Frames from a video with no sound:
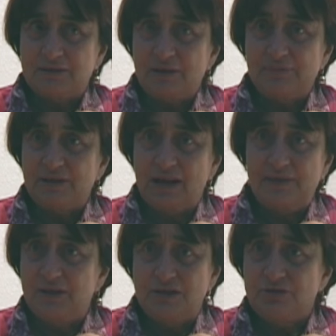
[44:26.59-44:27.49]
something. I
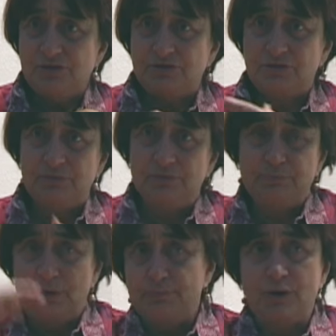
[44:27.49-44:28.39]
think just
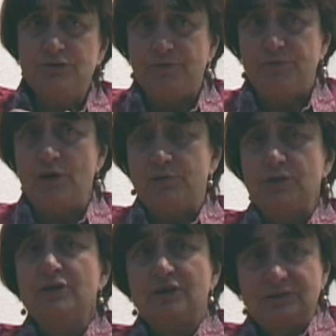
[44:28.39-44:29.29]
a, a bunch of flowers,
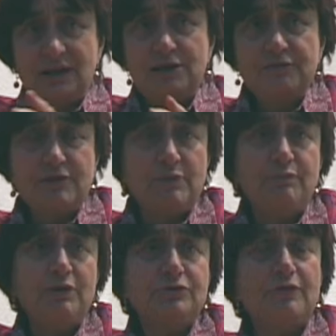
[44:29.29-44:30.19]
delivering a
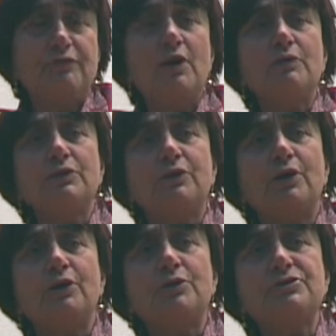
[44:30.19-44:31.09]
bunch of flowers.
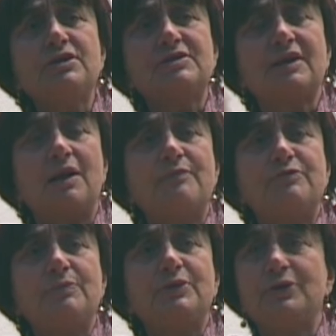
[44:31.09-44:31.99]
Grossistes, they come from